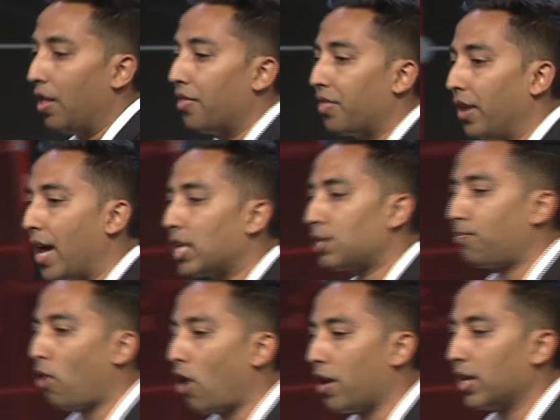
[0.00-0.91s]
The next
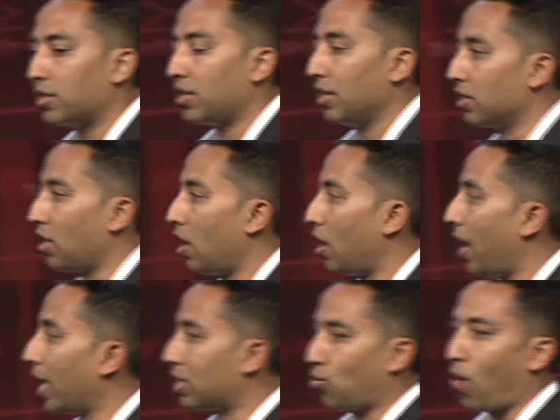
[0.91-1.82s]
product is
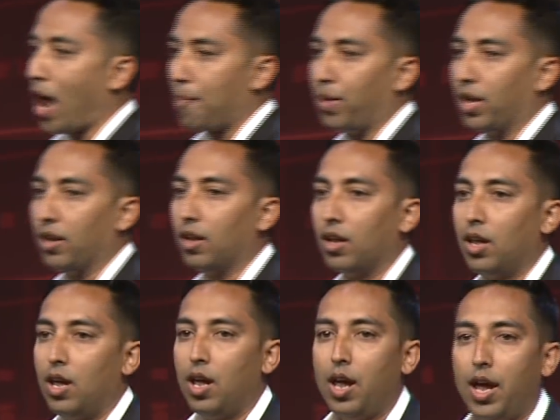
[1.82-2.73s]
XRapid.
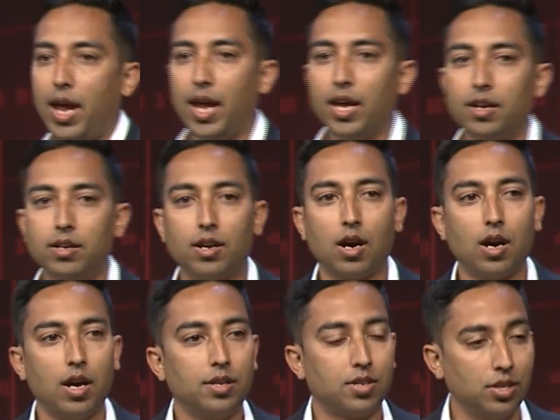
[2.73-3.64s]
And
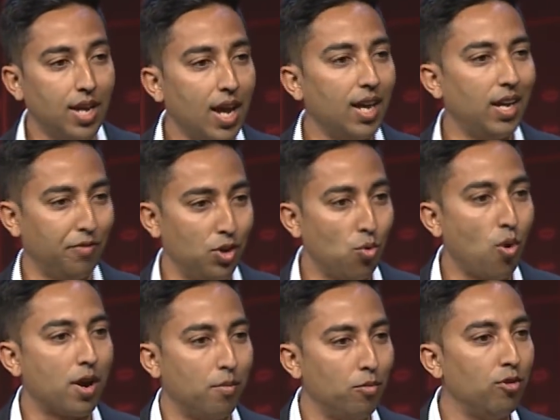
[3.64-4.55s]
today, if you
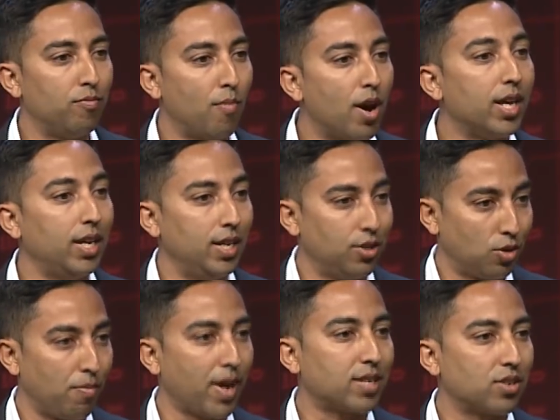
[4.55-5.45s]
want to move money into
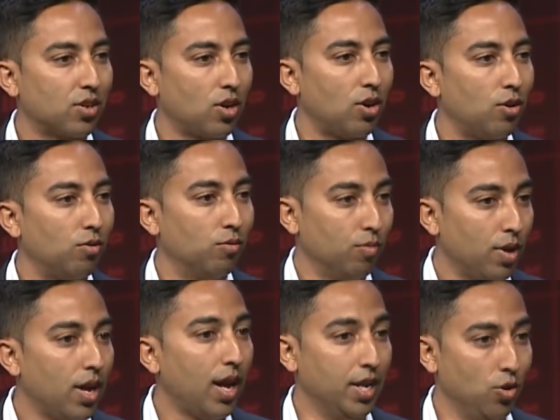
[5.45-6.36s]
Mexico
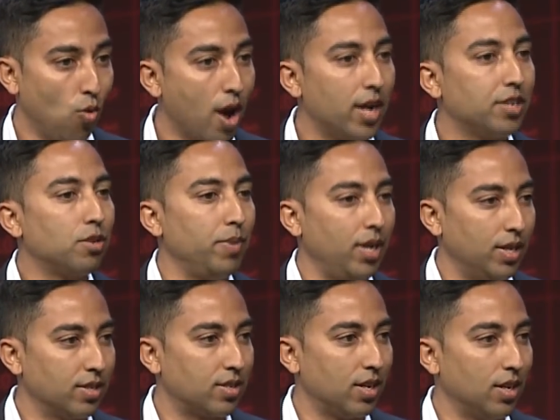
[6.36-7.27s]
and you want it to be
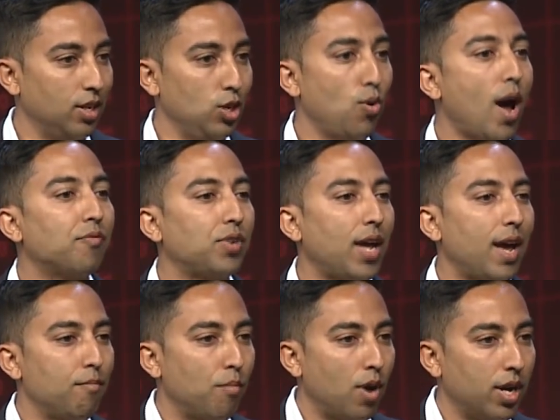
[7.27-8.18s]
instant, you have to
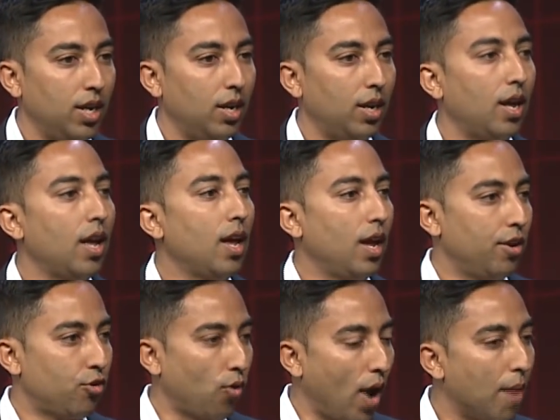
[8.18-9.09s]
have money
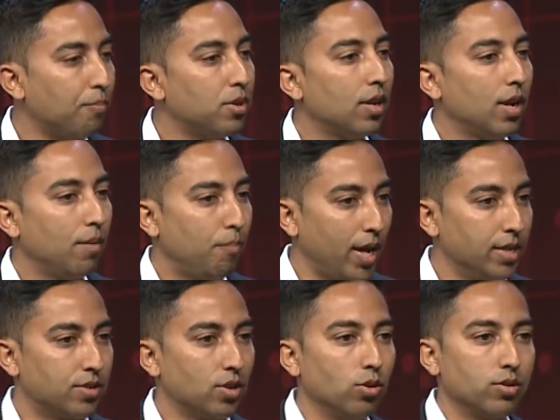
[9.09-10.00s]
trapped,
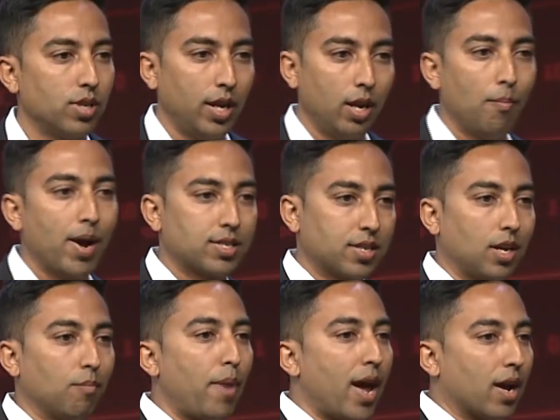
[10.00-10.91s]
pesos, in a
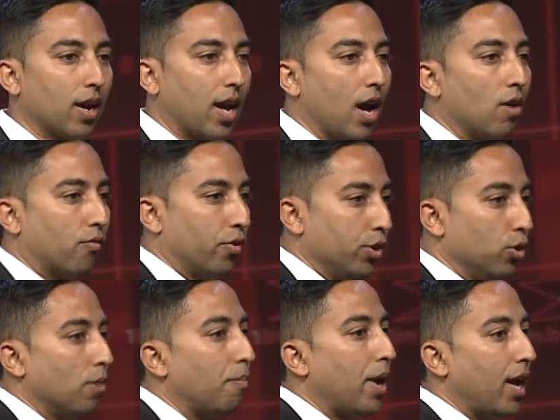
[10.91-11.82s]
Mexican bank account for you
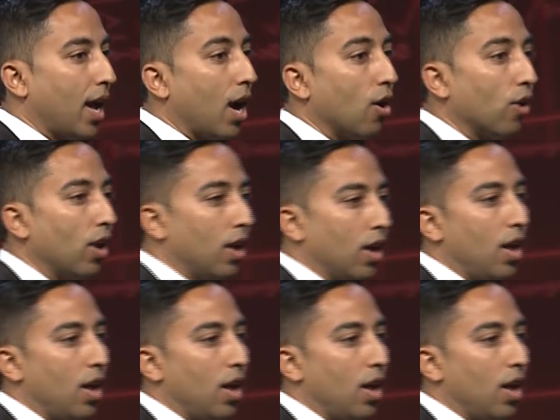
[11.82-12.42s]
to pay out.